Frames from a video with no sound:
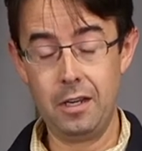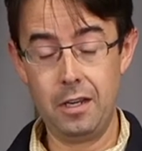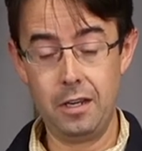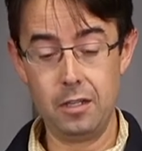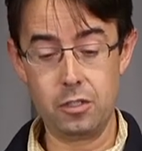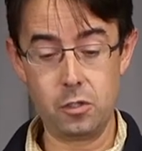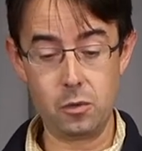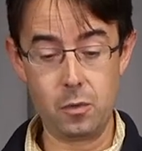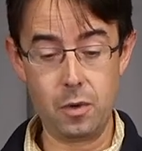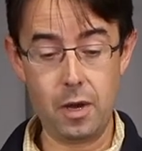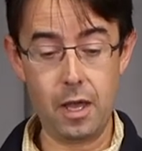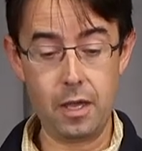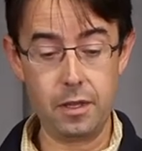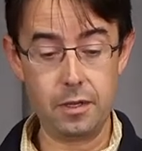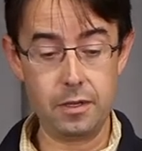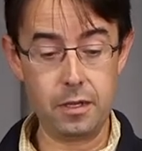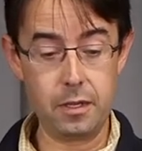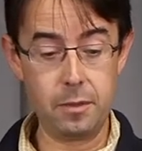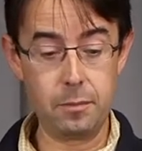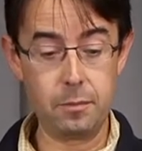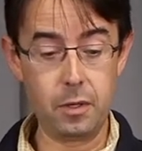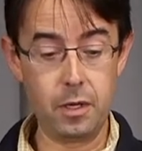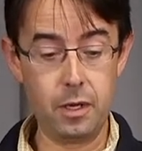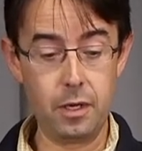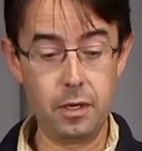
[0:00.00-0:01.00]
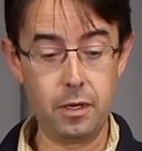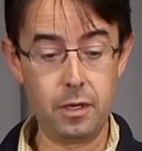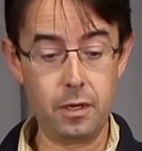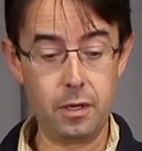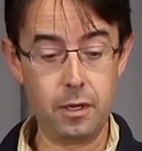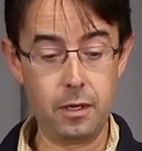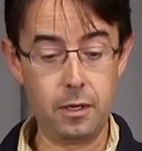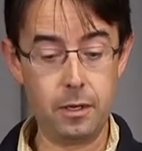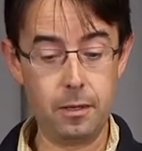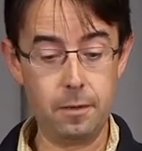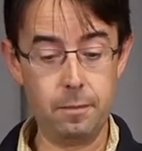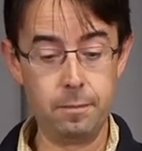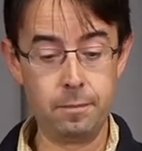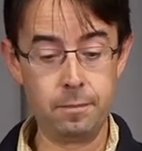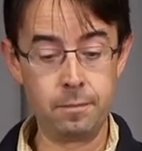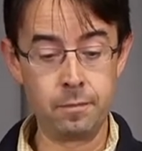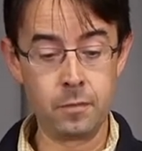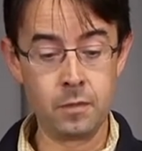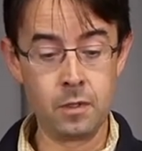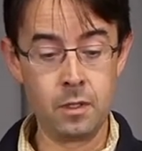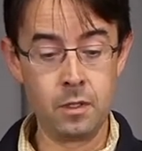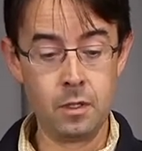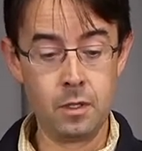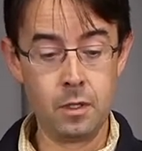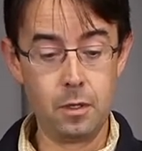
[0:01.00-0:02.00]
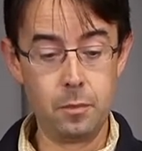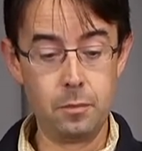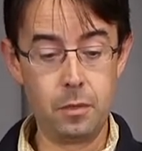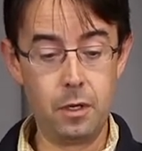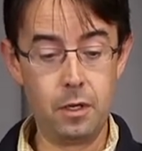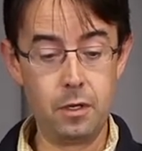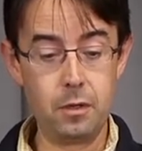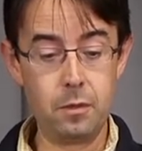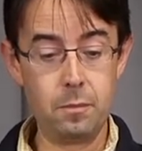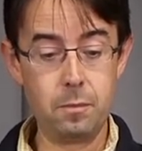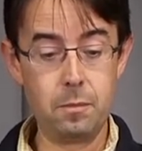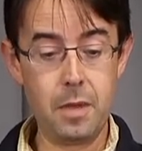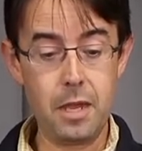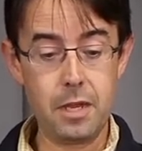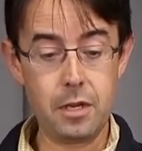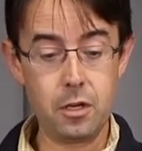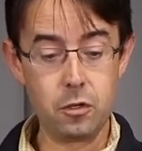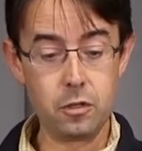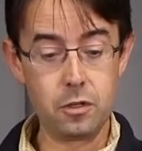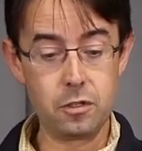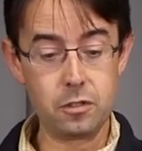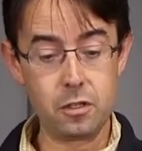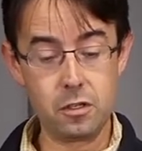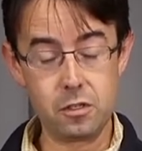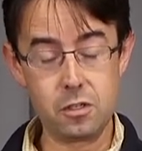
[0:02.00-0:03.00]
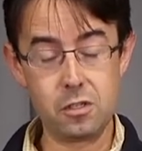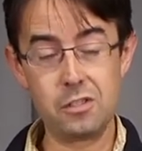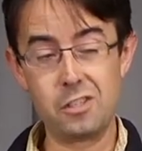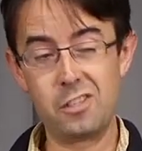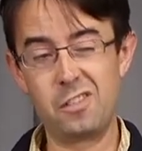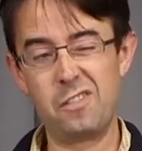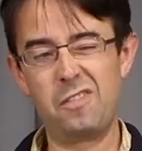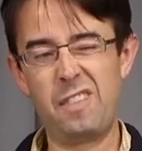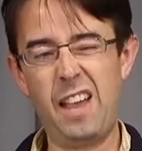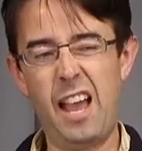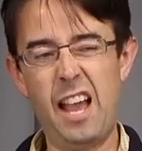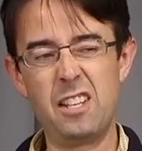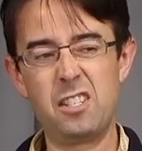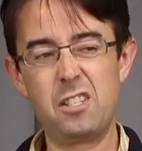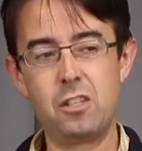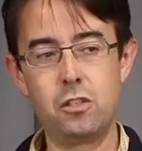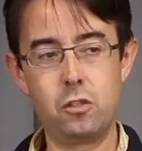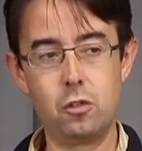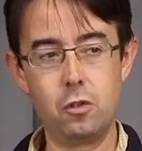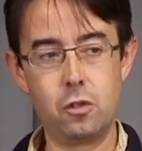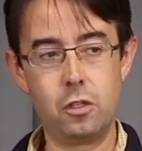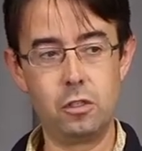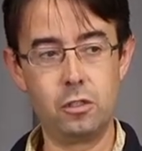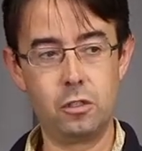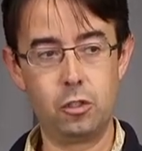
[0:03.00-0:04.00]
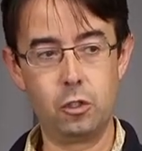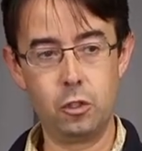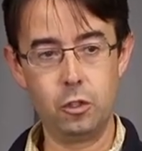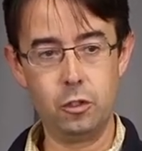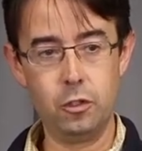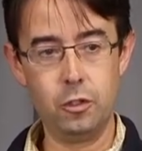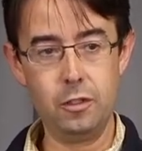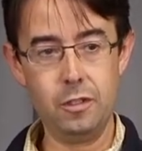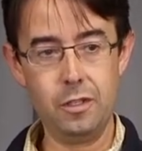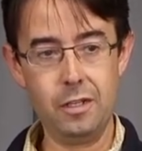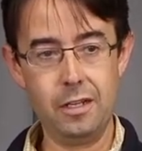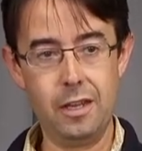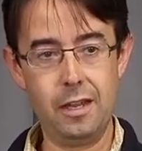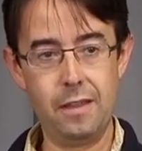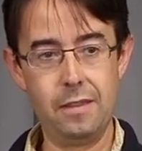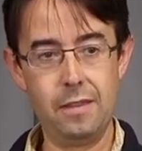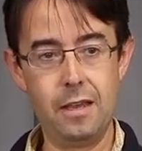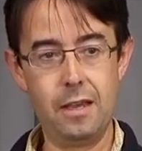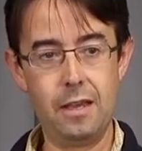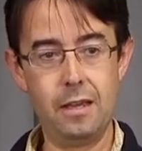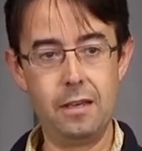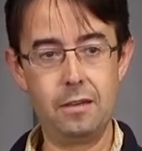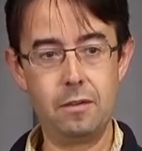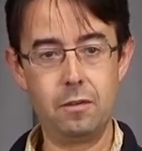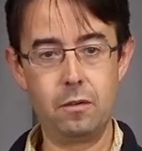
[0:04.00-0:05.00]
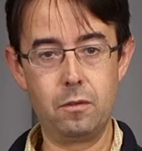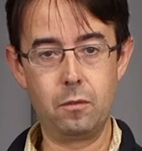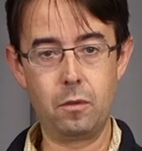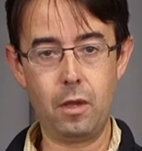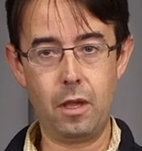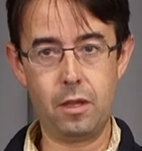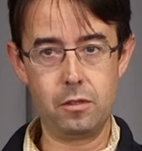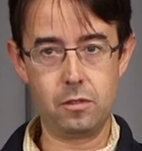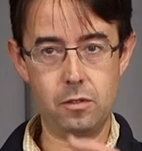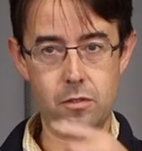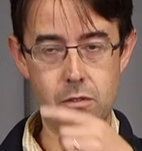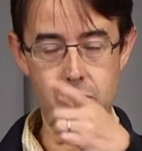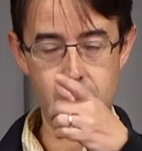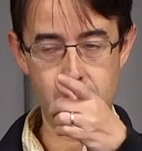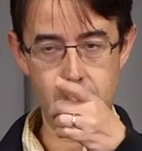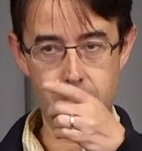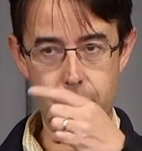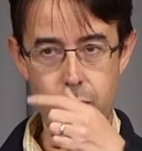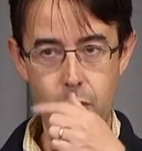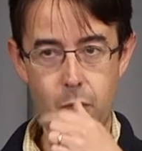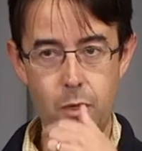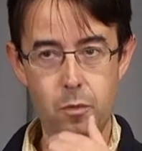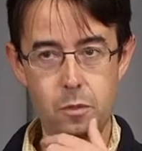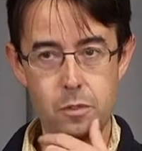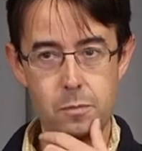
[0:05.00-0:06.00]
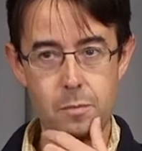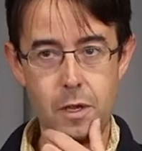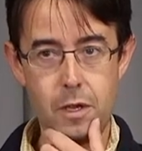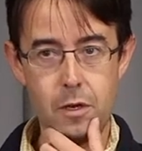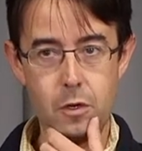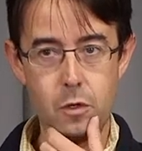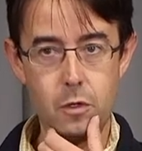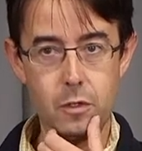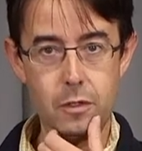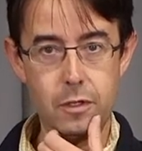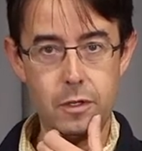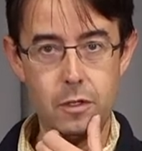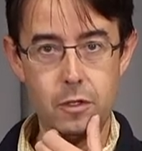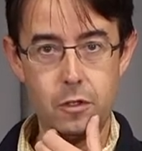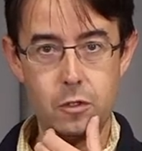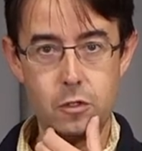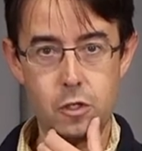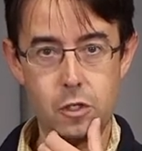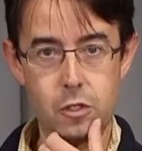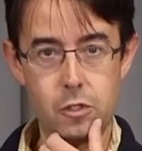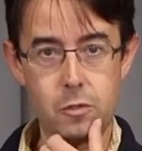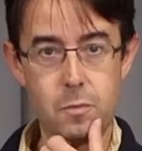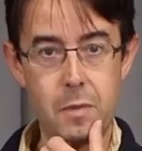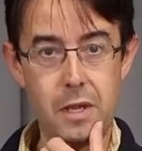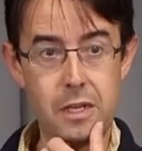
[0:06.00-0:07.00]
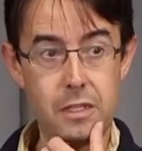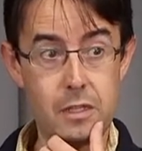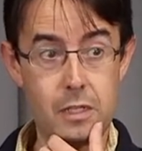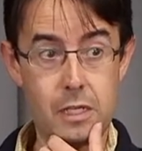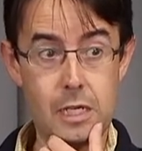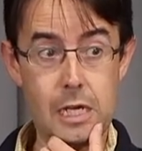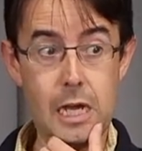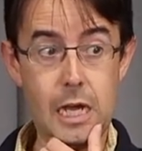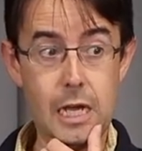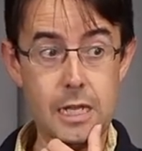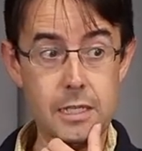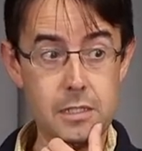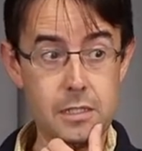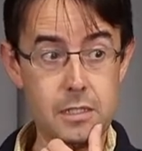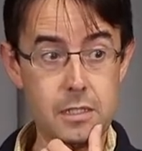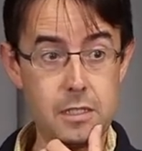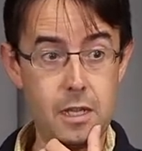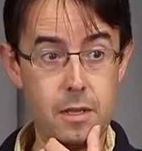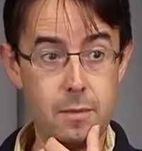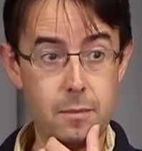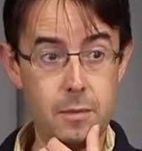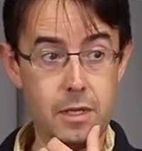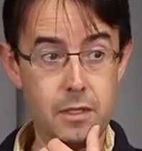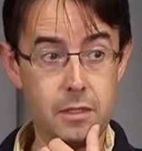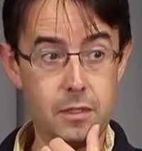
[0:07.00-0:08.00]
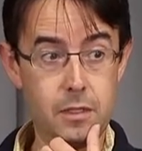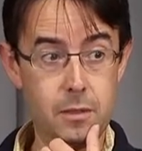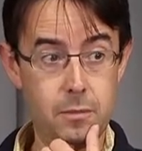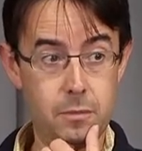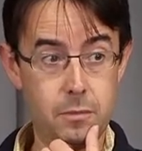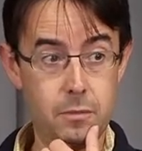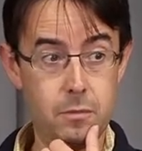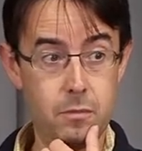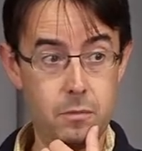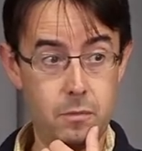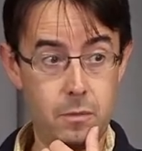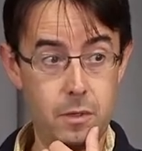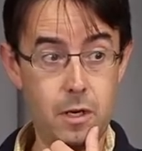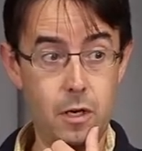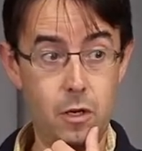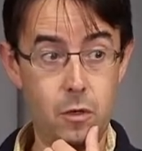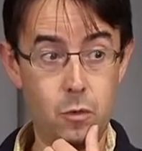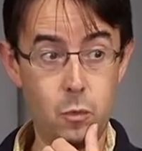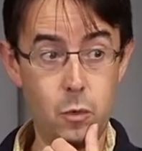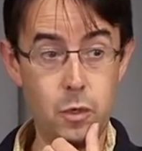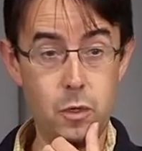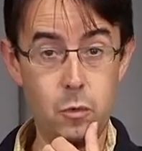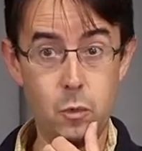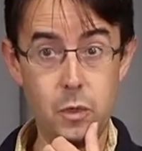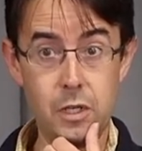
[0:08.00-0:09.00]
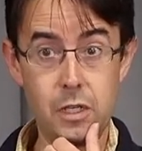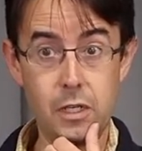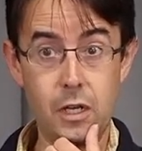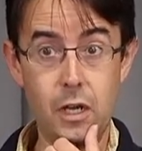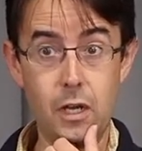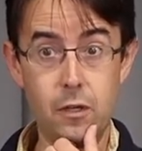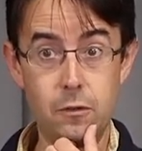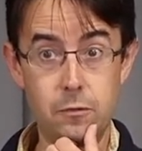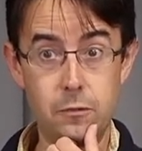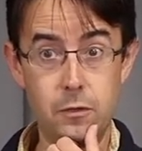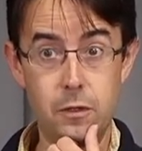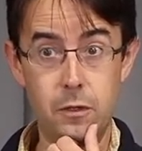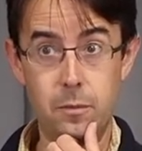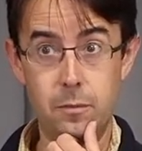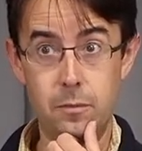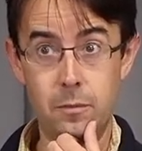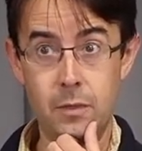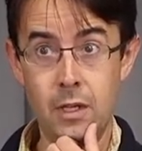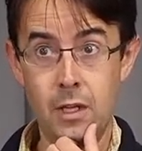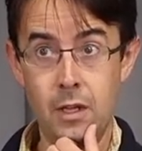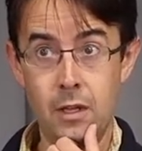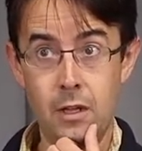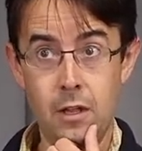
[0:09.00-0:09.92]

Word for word: It's the reality, but. Um, but make your decisions as fast as you can learn and then as the point was made earlier just make the cuts and make them you know we, we cut from